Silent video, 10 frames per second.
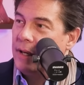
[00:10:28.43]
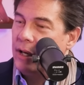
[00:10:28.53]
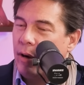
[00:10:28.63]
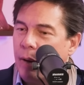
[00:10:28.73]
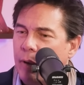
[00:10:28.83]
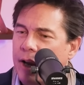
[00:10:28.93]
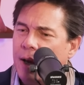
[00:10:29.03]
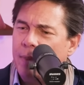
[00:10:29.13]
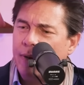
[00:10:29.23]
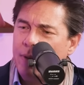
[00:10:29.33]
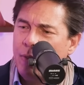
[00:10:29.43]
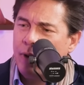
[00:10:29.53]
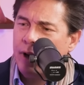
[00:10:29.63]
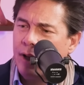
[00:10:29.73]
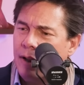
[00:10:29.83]
You know, I'd wake up every
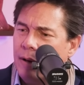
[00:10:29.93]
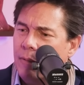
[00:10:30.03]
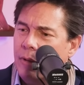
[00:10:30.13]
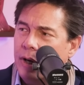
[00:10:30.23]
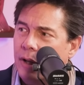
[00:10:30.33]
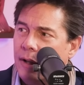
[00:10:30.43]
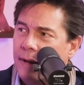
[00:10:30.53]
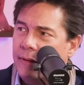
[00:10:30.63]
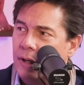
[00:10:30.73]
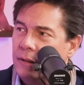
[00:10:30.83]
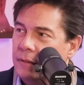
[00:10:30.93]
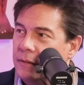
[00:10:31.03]
morning at like 1:11